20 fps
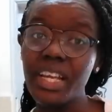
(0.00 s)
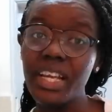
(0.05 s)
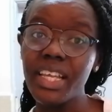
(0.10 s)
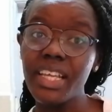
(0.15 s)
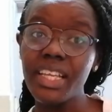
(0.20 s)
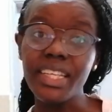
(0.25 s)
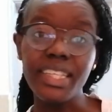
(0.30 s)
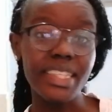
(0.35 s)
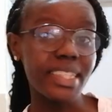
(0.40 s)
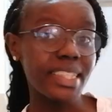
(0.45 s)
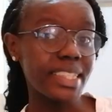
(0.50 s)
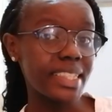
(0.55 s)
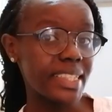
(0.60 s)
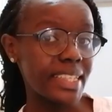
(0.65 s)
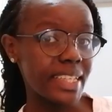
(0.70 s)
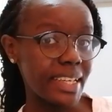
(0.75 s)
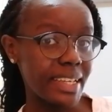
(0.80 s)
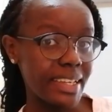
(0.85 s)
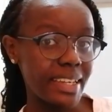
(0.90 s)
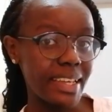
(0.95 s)
really
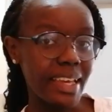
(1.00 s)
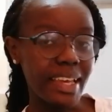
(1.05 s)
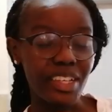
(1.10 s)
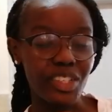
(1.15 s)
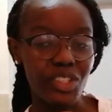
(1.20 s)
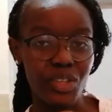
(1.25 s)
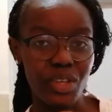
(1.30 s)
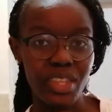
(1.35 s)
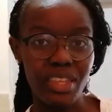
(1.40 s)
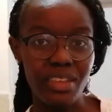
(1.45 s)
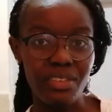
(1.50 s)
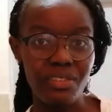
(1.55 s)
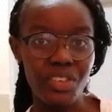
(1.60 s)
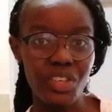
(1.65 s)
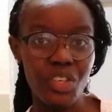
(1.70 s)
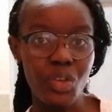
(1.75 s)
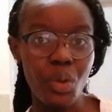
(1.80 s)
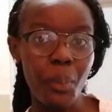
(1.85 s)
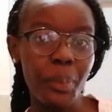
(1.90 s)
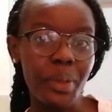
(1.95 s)
did enjoy the
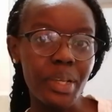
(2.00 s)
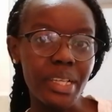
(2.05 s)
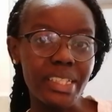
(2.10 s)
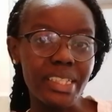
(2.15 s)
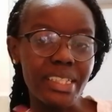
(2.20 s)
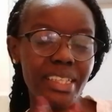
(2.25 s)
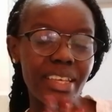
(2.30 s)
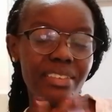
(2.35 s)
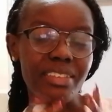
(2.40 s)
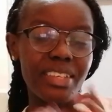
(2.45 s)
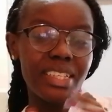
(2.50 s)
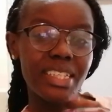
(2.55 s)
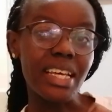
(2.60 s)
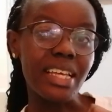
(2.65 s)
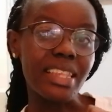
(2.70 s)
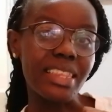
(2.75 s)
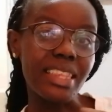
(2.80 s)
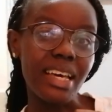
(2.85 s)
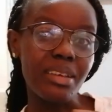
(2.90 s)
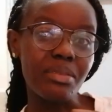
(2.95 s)
video, please give it
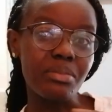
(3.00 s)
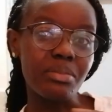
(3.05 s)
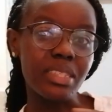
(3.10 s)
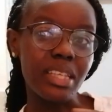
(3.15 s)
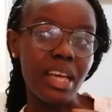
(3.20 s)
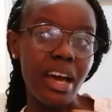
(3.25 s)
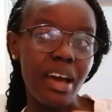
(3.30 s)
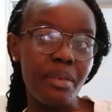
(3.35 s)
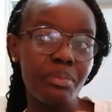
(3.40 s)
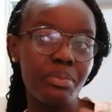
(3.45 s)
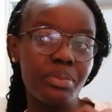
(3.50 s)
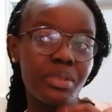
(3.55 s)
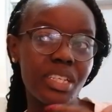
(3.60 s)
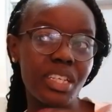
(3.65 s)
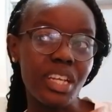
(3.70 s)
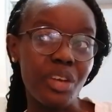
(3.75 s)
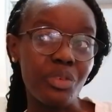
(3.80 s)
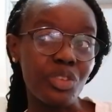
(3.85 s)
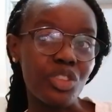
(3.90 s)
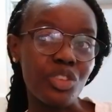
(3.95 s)
a thumbs up,
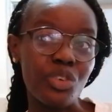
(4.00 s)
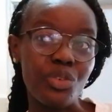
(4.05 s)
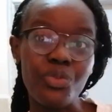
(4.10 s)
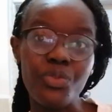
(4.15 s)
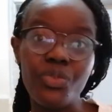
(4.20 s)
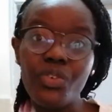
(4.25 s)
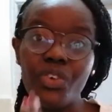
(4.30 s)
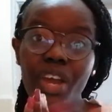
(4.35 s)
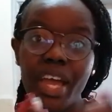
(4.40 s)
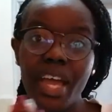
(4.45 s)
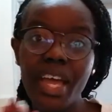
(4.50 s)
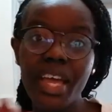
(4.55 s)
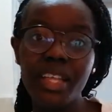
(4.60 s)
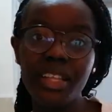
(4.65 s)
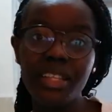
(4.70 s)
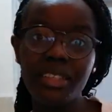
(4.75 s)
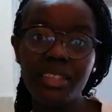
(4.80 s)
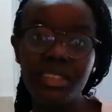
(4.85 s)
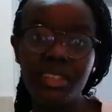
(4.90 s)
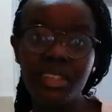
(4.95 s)
share with your
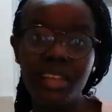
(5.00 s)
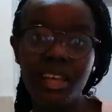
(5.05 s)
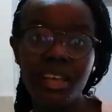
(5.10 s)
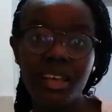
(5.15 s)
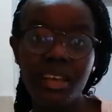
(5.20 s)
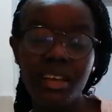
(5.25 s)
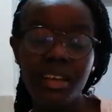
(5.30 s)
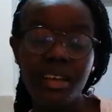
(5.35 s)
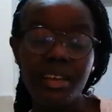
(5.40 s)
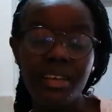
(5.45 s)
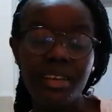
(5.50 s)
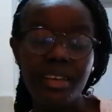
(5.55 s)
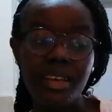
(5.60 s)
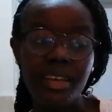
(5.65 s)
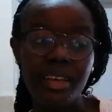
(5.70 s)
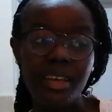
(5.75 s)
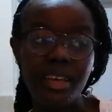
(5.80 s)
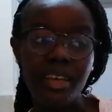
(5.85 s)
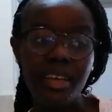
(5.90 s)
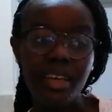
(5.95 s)
friends.
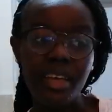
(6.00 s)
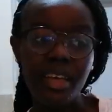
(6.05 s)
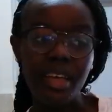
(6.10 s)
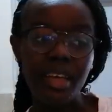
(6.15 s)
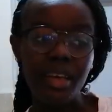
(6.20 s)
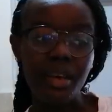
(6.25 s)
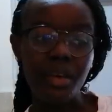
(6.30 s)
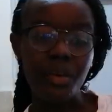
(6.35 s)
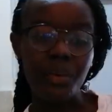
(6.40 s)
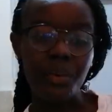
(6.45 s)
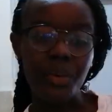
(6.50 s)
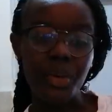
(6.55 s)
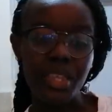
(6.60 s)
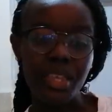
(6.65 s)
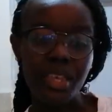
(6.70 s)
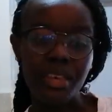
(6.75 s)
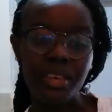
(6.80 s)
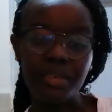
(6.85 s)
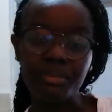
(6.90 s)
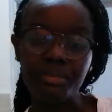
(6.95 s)

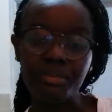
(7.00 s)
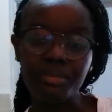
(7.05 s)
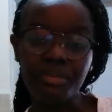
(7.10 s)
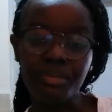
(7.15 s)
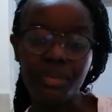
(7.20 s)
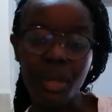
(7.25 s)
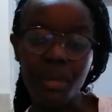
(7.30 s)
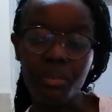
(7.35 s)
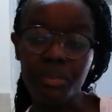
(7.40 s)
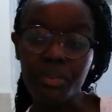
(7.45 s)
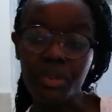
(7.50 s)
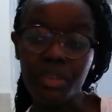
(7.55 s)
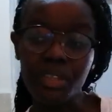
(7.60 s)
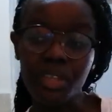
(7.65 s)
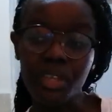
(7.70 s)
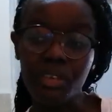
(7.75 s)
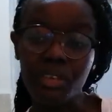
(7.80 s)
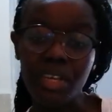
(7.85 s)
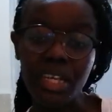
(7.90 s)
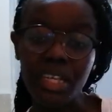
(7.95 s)
When you
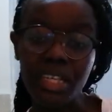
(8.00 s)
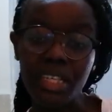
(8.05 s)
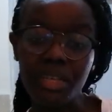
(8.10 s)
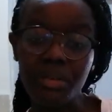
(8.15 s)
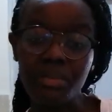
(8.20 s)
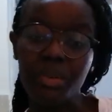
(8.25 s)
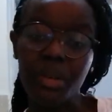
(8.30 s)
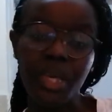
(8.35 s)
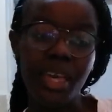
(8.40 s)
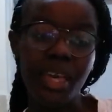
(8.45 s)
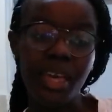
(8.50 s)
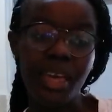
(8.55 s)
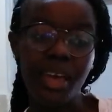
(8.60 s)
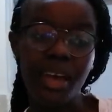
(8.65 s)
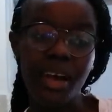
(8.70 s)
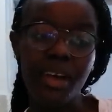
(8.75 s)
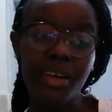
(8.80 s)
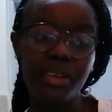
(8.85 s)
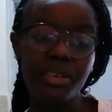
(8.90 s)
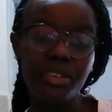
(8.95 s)
mostly when you ship a
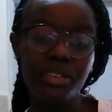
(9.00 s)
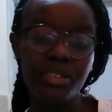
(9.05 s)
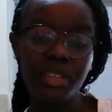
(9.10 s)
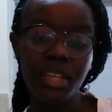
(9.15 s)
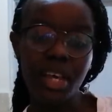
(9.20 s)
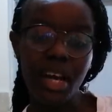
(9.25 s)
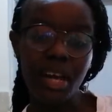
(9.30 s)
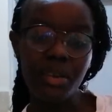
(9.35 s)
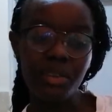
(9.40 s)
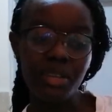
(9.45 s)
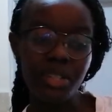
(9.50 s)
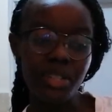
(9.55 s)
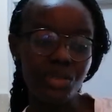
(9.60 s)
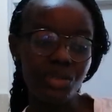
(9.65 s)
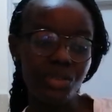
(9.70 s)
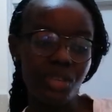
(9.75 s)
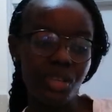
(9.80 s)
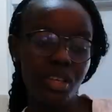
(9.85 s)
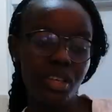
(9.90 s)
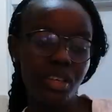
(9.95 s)
KL, how I
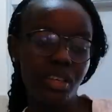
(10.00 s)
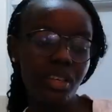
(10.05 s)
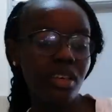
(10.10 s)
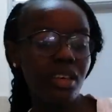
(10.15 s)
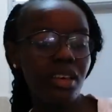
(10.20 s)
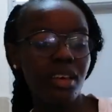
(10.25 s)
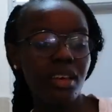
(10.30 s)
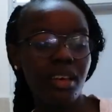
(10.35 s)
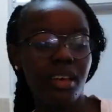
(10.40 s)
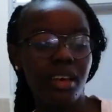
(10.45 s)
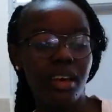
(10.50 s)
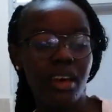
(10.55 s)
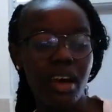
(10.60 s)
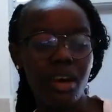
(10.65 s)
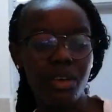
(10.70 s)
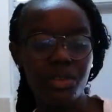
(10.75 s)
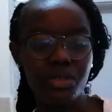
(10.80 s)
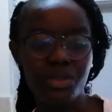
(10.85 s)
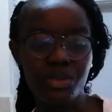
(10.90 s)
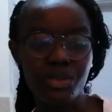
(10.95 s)
do
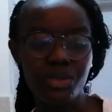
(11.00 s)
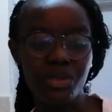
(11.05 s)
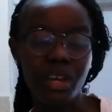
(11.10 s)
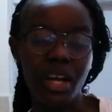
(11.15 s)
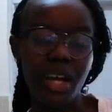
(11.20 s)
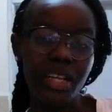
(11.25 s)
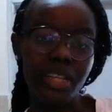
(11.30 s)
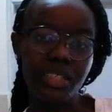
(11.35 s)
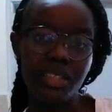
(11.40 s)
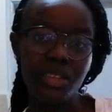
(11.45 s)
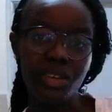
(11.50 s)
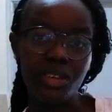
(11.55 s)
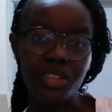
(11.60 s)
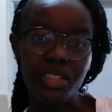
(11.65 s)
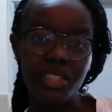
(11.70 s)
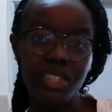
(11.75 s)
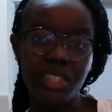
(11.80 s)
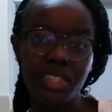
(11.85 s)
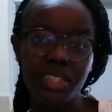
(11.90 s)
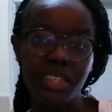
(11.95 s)
how to cut
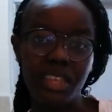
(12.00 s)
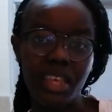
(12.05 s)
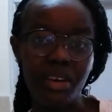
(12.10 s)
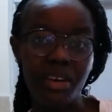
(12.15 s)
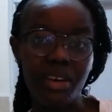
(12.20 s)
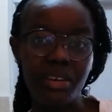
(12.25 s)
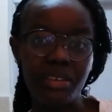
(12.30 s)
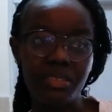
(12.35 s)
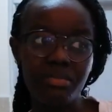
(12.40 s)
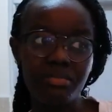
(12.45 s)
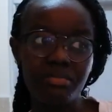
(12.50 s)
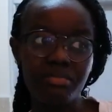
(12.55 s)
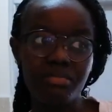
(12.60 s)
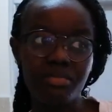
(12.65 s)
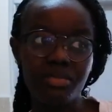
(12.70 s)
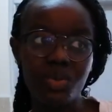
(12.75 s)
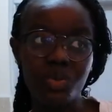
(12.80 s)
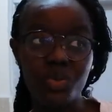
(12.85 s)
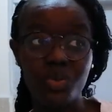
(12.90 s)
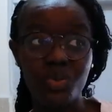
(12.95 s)
costs, yeah,
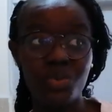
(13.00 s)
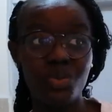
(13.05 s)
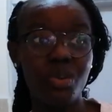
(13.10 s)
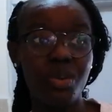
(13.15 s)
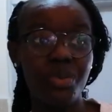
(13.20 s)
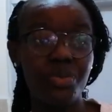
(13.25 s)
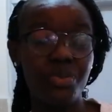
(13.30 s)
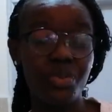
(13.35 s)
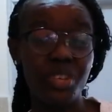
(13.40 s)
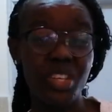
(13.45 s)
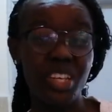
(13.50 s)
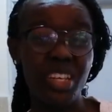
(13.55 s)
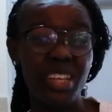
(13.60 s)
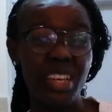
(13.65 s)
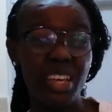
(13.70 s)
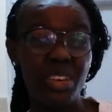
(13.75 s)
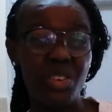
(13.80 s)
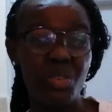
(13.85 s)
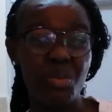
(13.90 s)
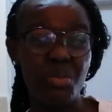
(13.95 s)
kununua food
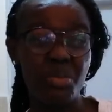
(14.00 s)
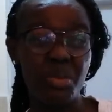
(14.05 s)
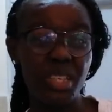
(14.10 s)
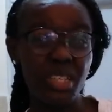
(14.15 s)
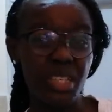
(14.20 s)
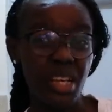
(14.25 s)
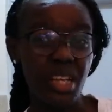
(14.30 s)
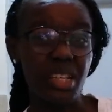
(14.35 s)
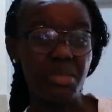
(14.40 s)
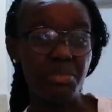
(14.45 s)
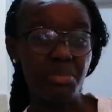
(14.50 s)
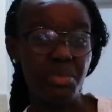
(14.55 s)
in Nairobi, it can